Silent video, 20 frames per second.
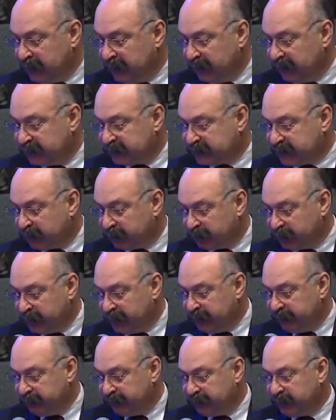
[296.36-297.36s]
In
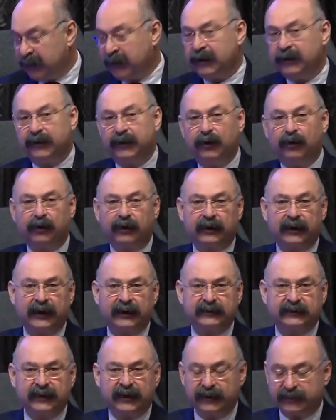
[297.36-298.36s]
summary, the
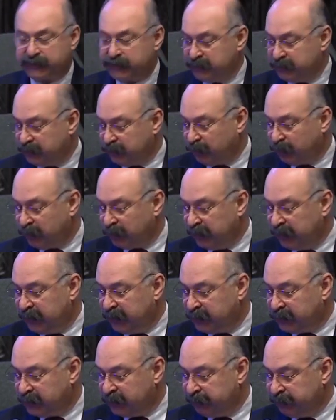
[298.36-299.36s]
organization or
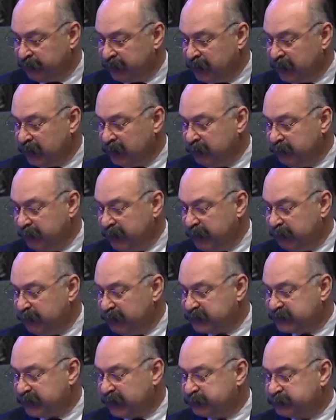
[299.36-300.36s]
leader may be
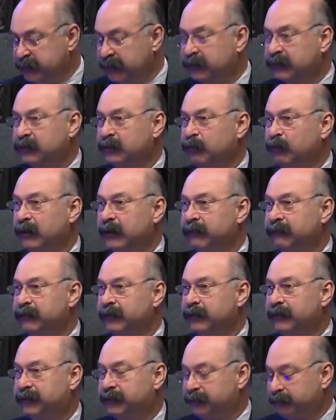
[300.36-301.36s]
subject to one of
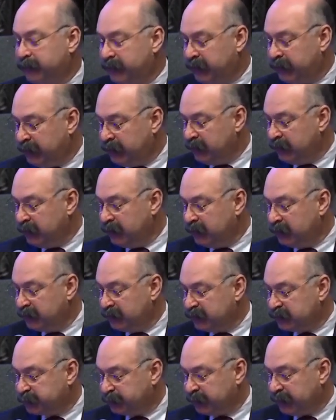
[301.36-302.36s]
the three
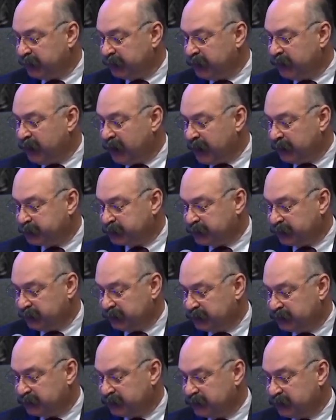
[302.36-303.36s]
disciplinary
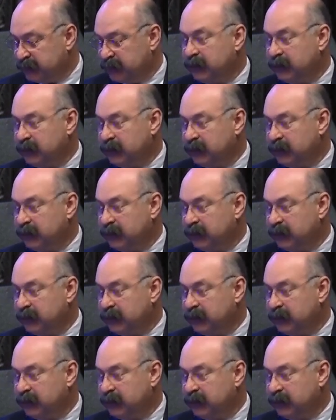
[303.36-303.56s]
options: